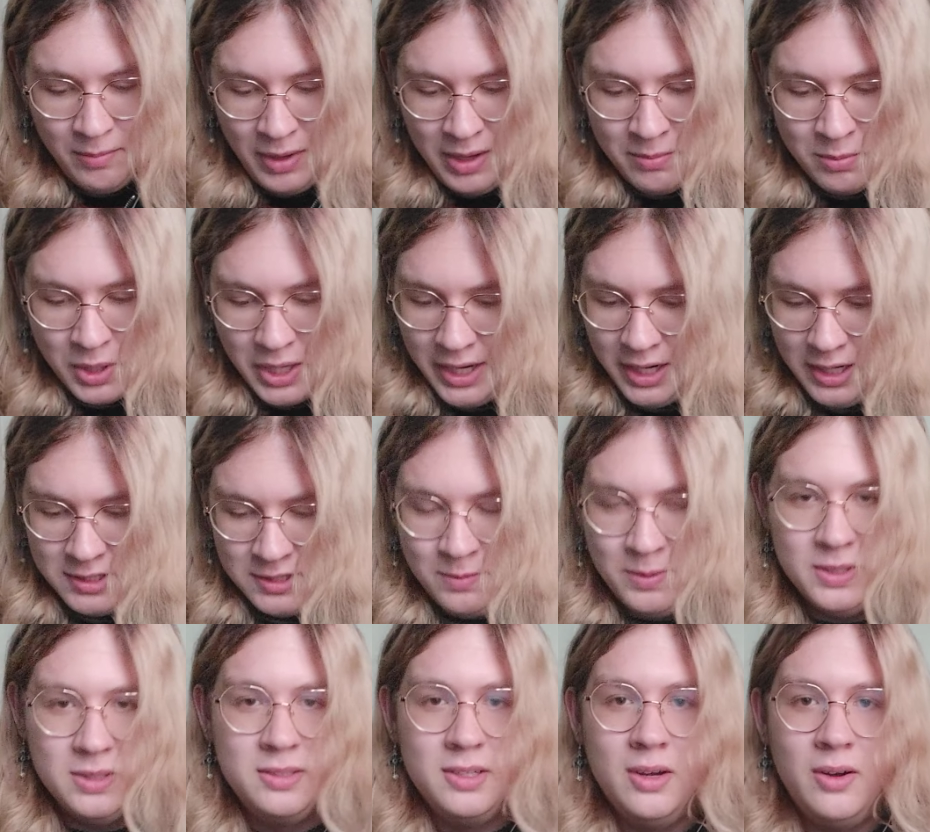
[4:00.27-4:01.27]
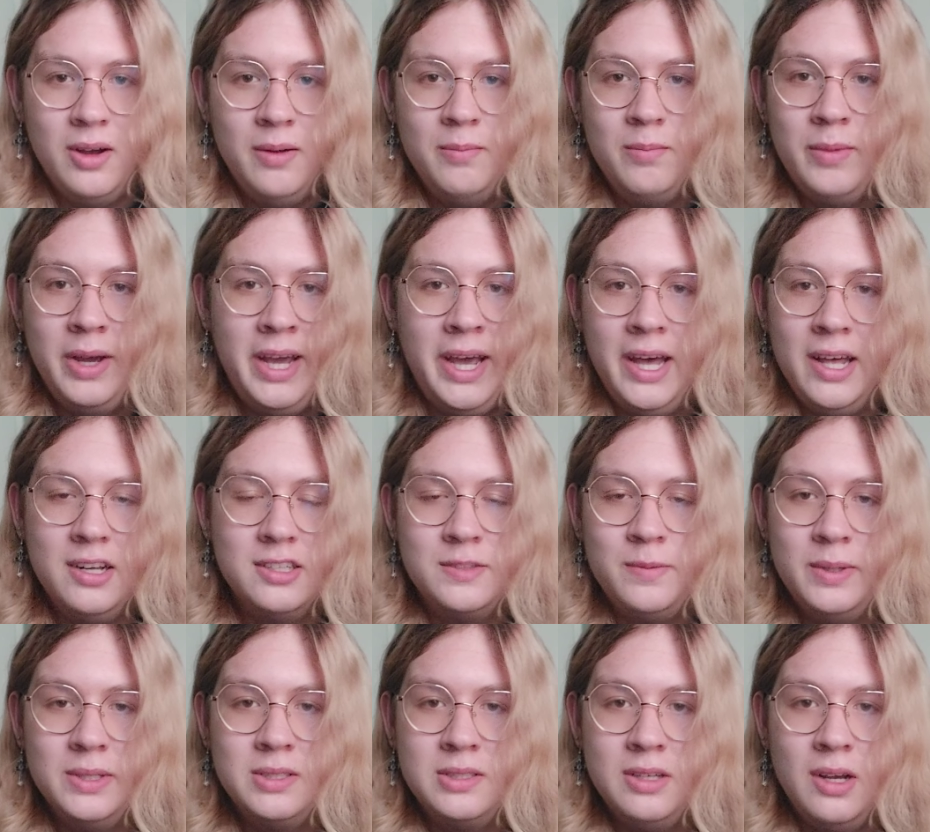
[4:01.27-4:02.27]
my head has been
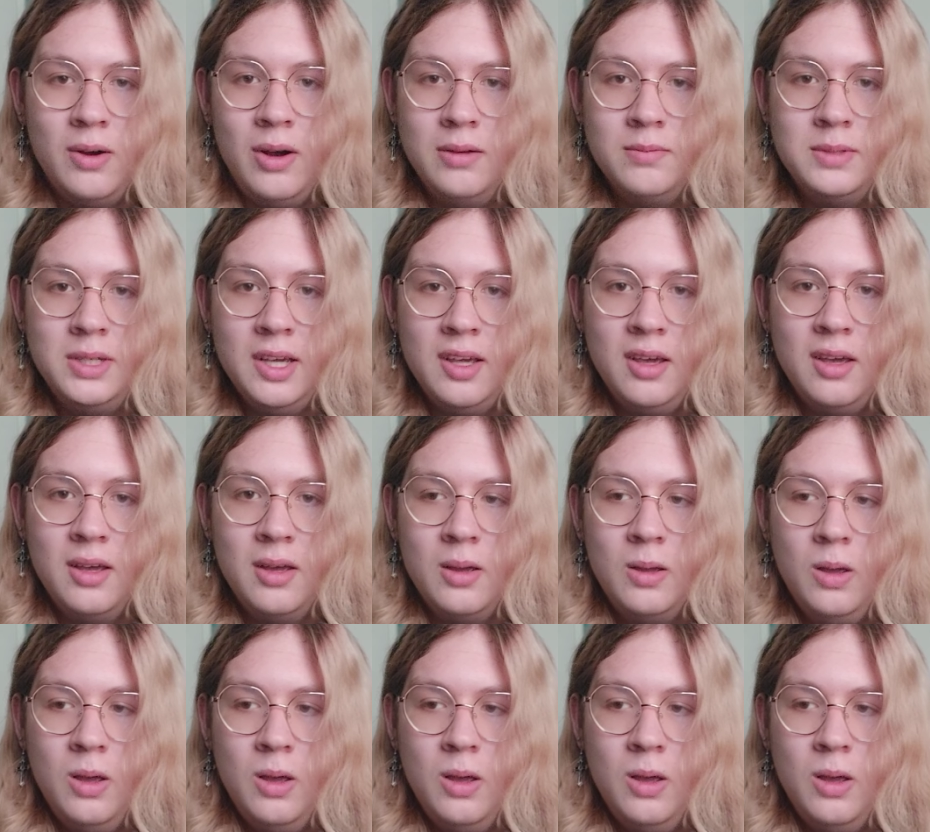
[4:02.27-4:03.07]
so empty.